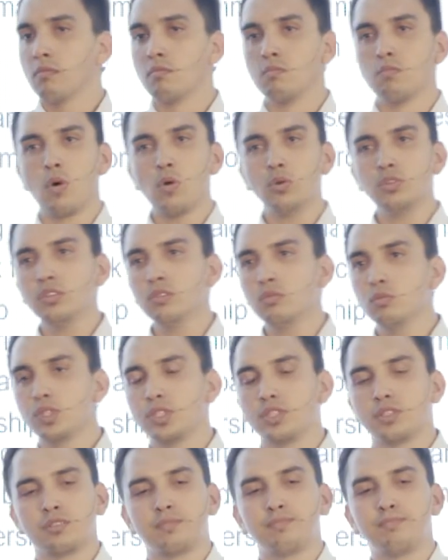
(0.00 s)
Model
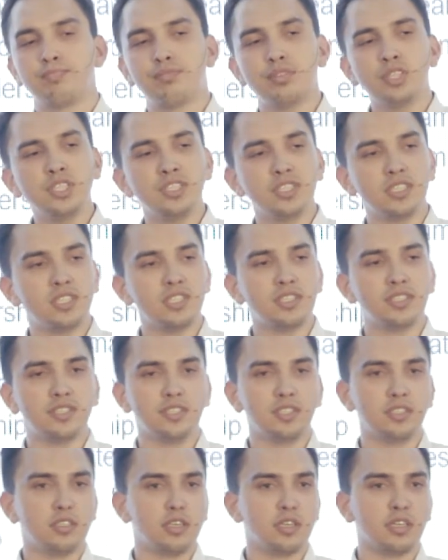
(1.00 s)
which is pretty
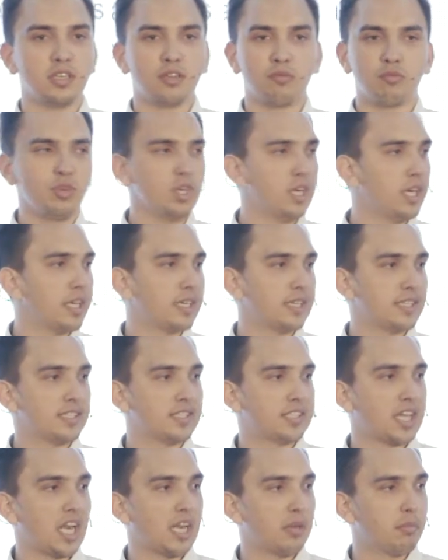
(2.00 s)
easy and really
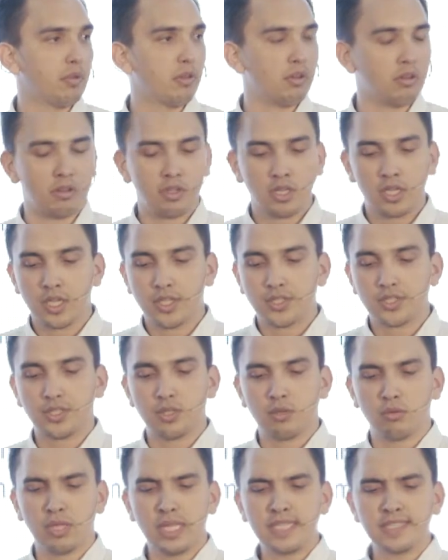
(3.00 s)
understandable.
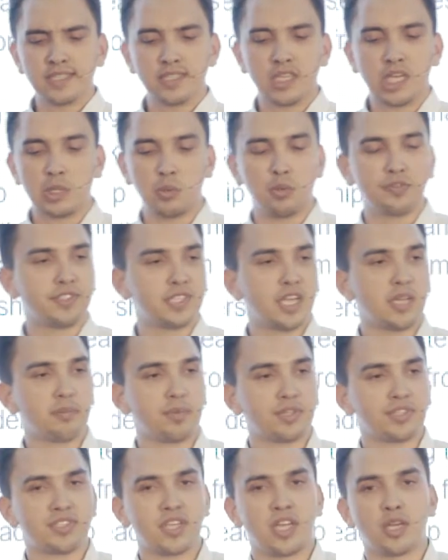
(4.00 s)
So let's start with
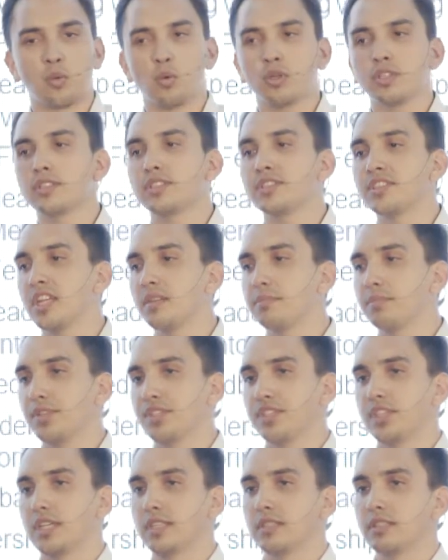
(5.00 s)
10%. What are the
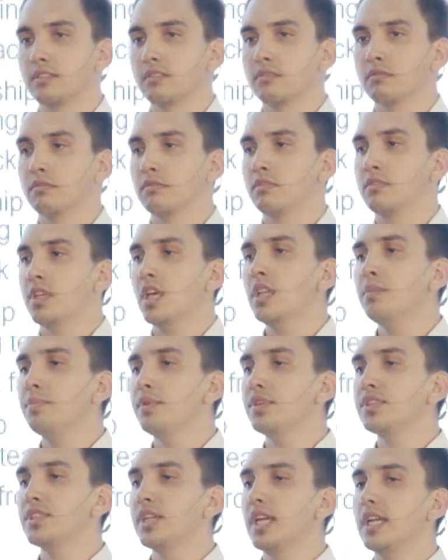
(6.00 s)
10%?
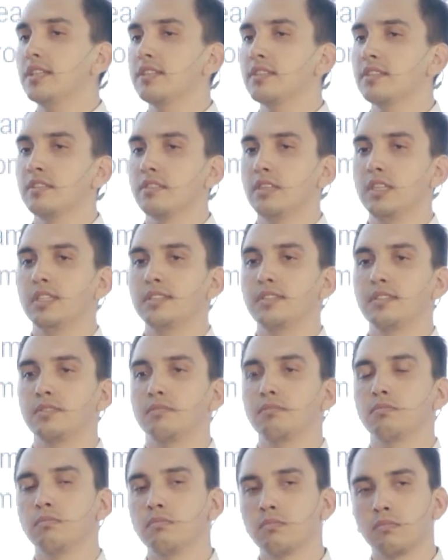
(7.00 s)
10%
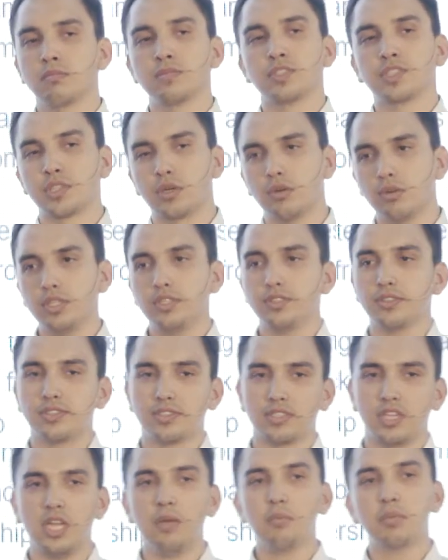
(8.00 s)
it's, sorry to
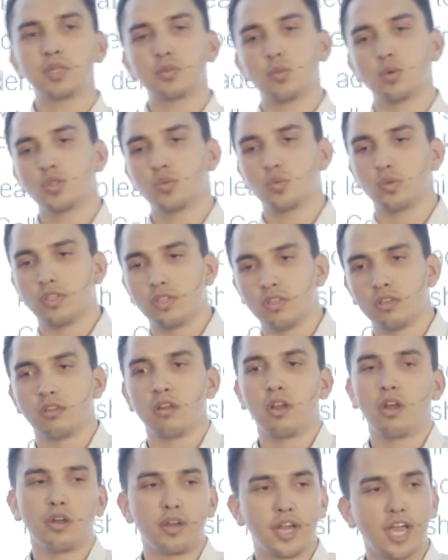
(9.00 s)
say, but what we
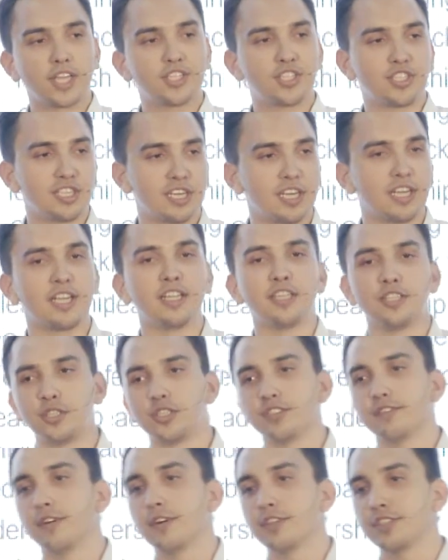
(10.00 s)
learn actually in
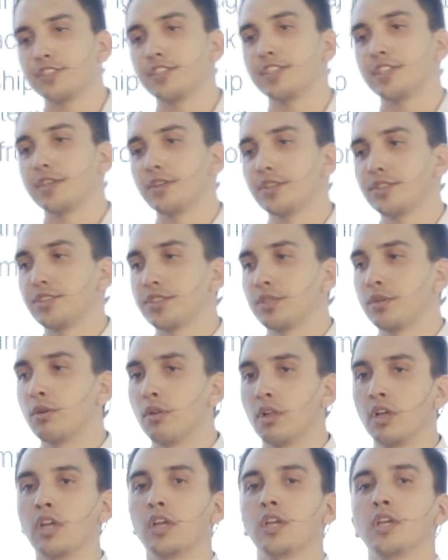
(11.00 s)
university or in
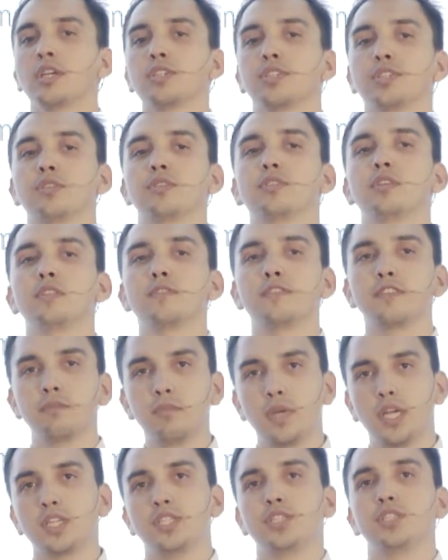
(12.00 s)
school. So the
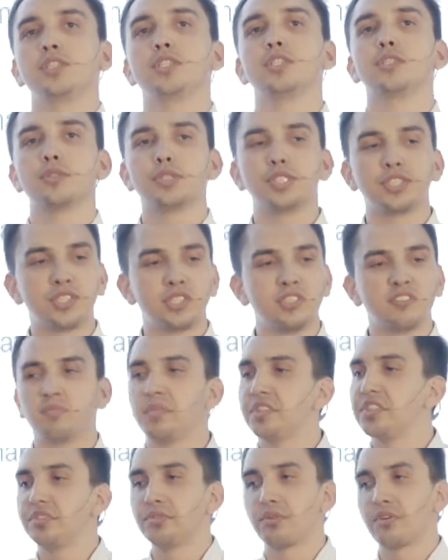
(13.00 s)
information you receive,
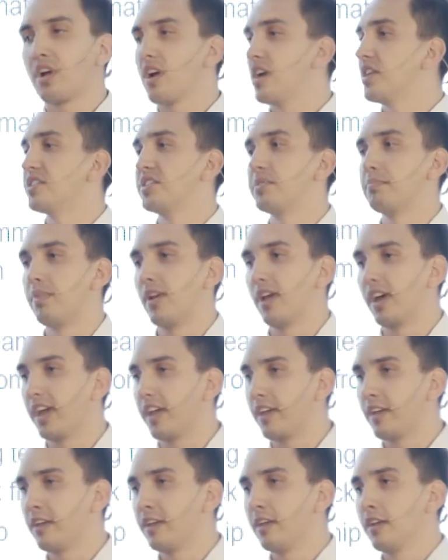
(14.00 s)
but you can't
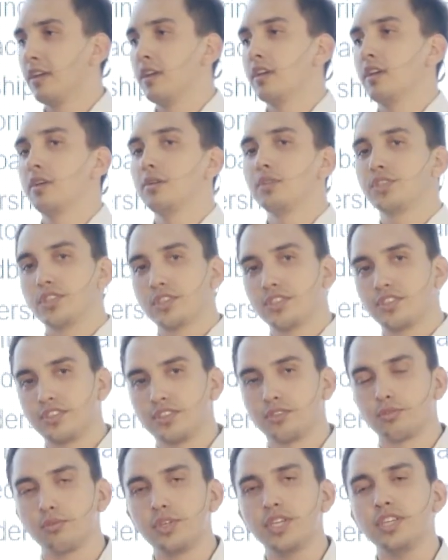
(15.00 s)
apply. You
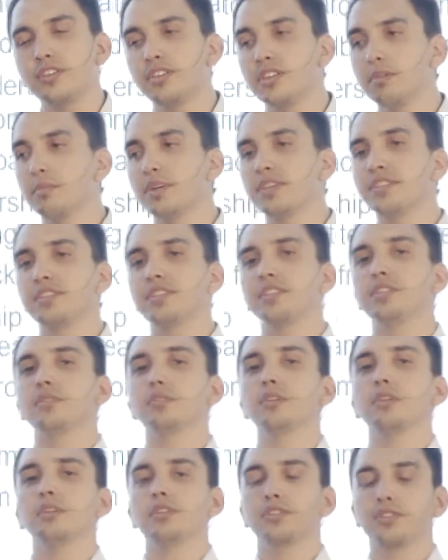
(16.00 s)
just read the
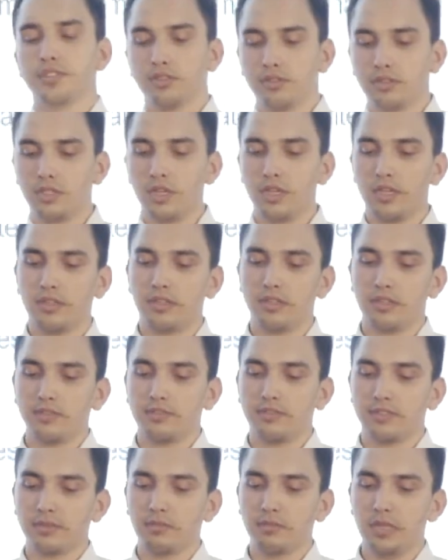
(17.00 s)
materials, you get the
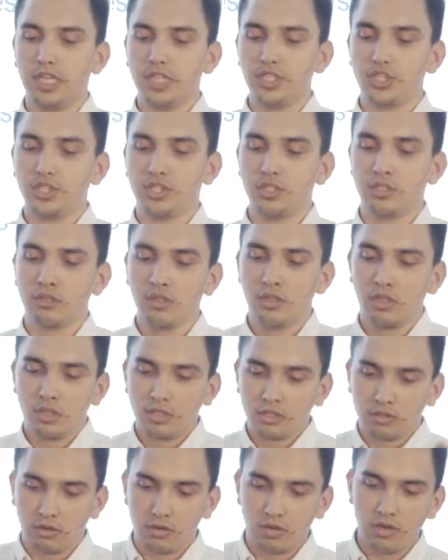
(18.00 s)
information,
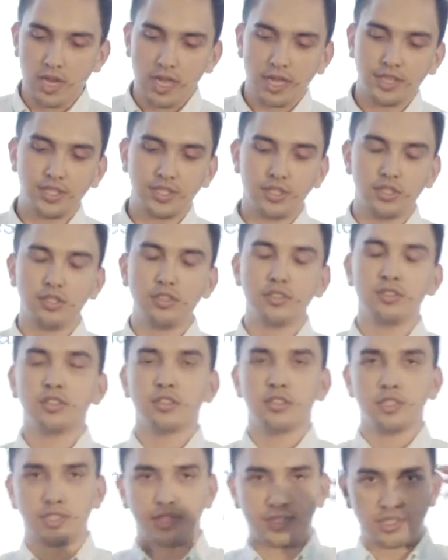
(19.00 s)
you lectured,
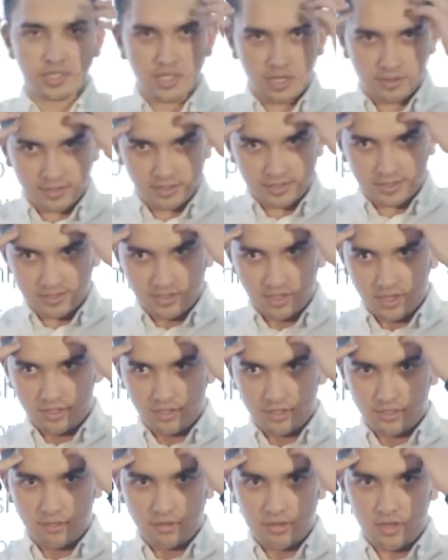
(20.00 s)
it's stuck
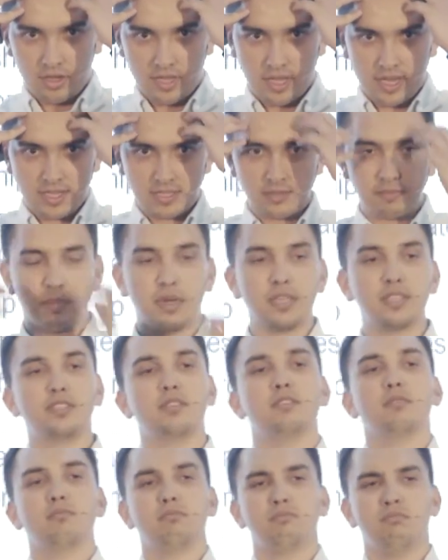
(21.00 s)
in your hand,
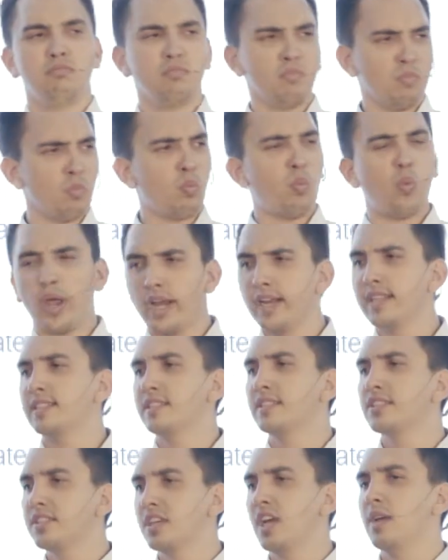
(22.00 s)
but when it's
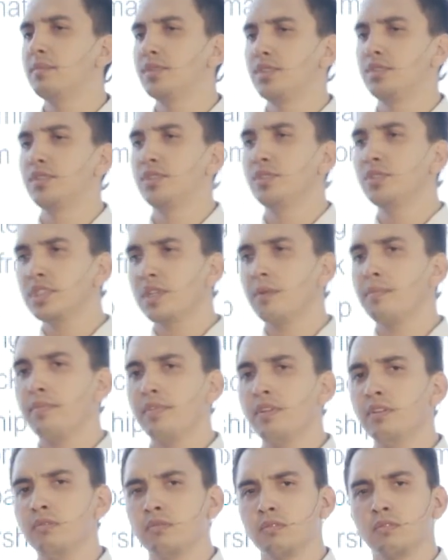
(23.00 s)
the time to do
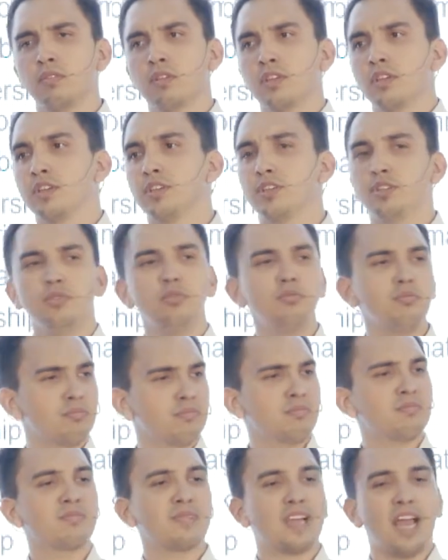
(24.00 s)
something, you
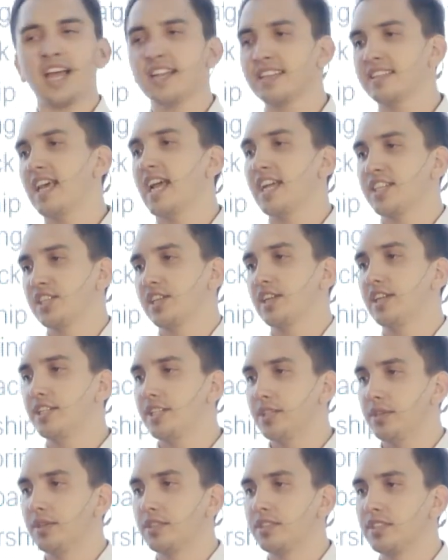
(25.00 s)
can't actually
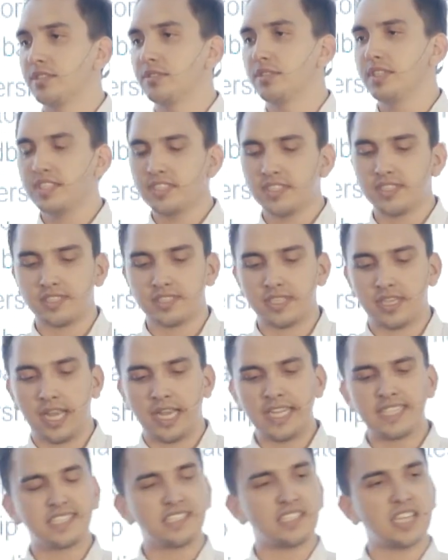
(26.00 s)
do it. So
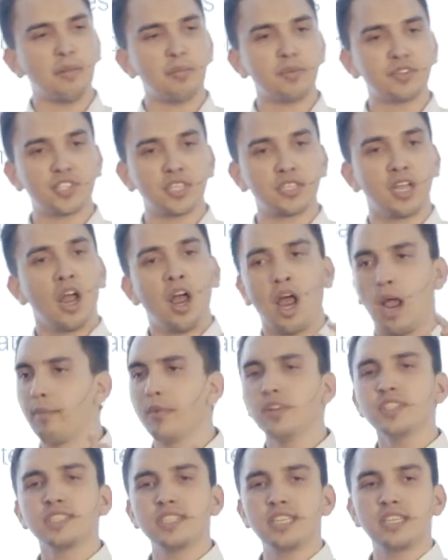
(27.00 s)
it's 10%. I'm
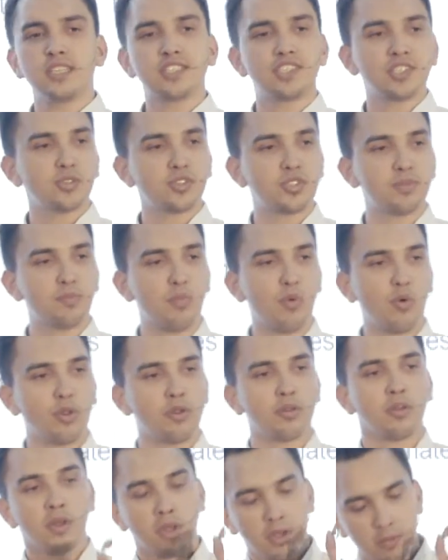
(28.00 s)
not saying it's not
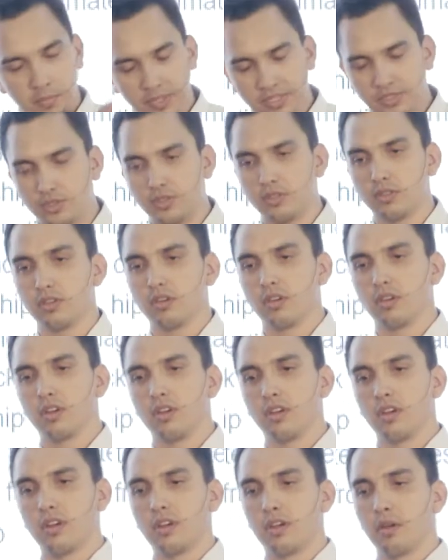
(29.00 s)
important, but
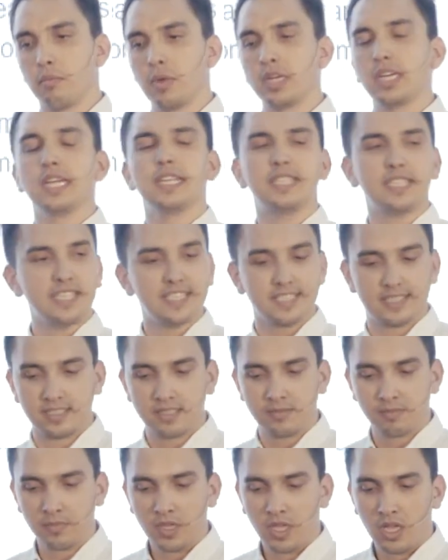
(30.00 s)
it is.